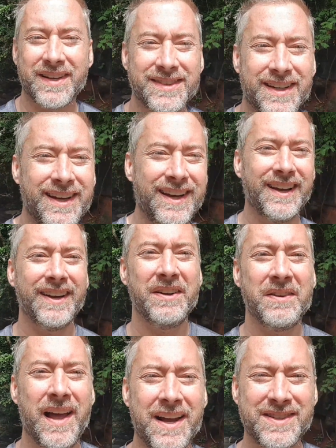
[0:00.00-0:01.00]
I was like, I
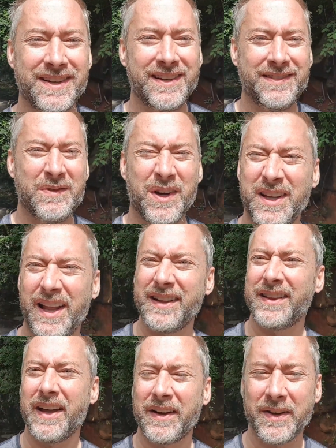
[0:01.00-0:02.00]
actually really
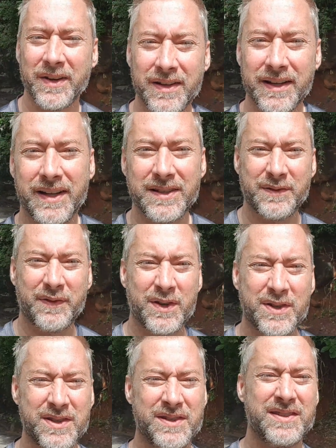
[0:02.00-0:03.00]
liked that girl. Like that's the
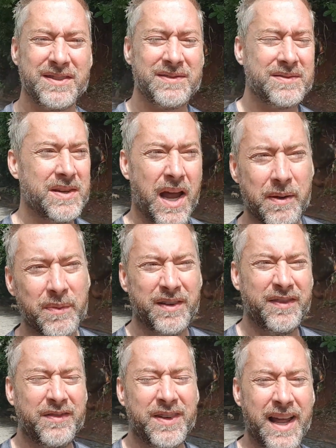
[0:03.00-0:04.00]
first time
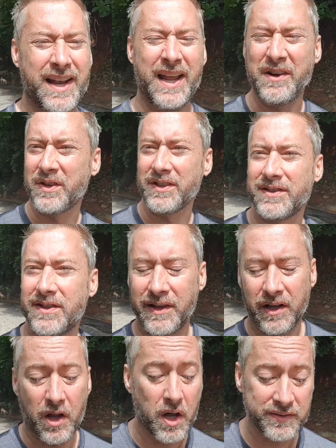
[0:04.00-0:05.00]
I've even had an interest in
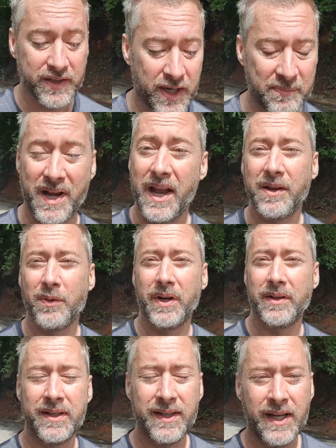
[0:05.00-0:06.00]
a long time in
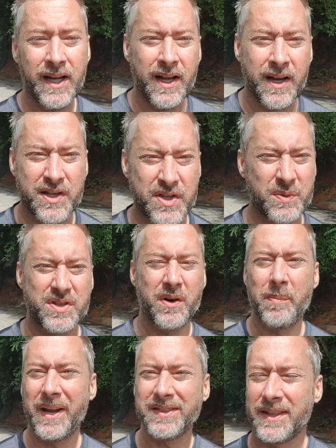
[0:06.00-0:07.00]
anyone, because she was so
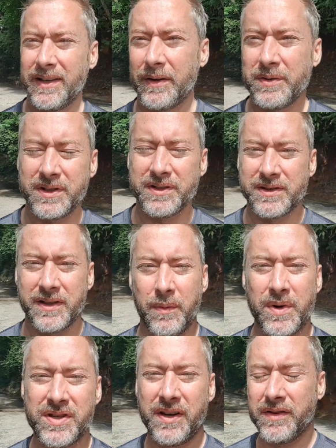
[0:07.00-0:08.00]
amazing. Like it was just, like, it
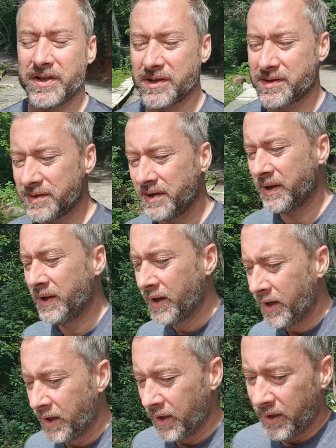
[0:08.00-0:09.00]
wasn't even just
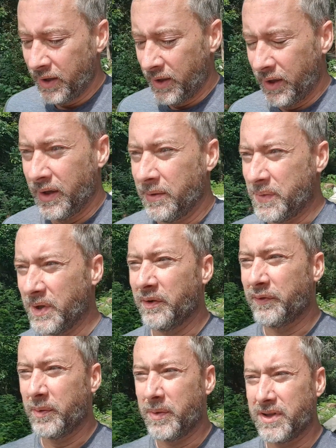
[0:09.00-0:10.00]

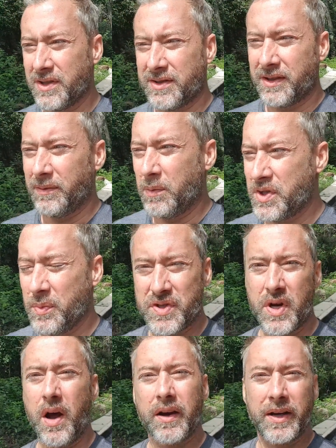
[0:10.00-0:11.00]
beautiful, but just what she was
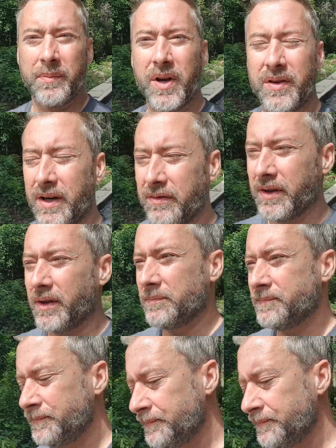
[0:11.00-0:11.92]
talking about and everything.